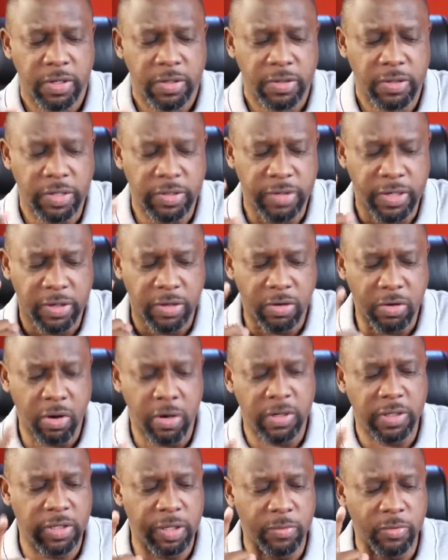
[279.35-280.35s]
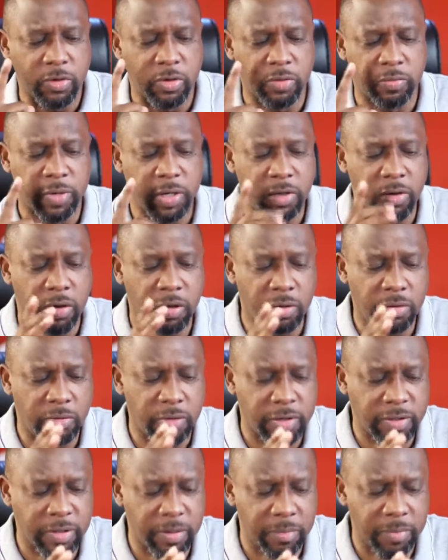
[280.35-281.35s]
says, and God is able to make all
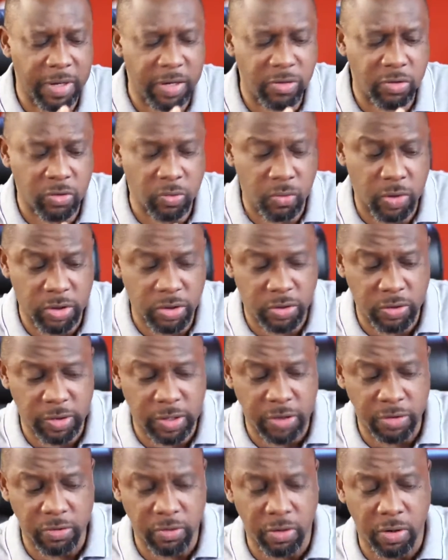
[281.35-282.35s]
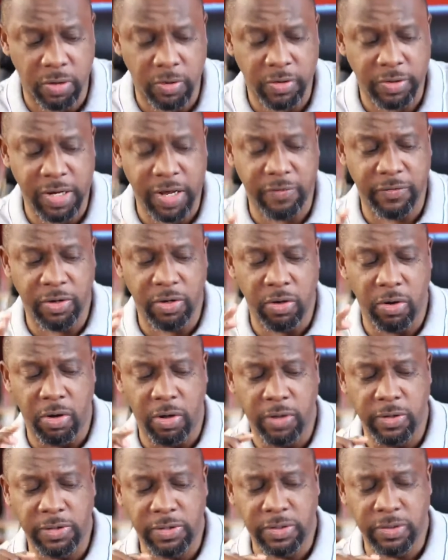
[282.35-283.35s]
grace abound toward you, that you always having
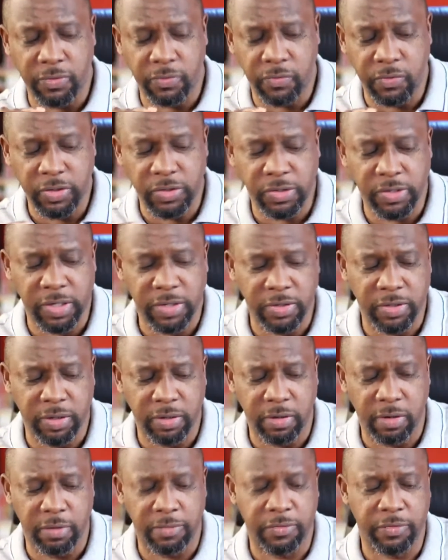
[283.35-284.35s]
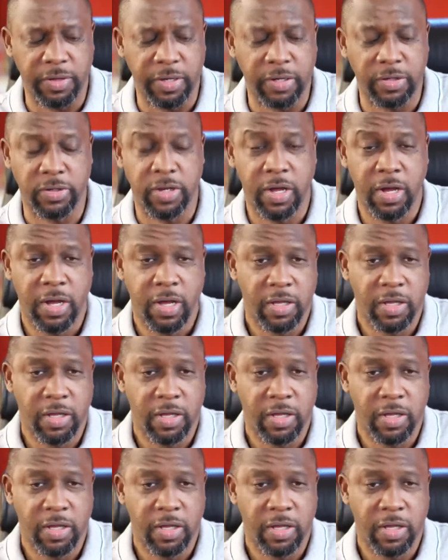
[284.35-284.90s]
all sufficiency in all things.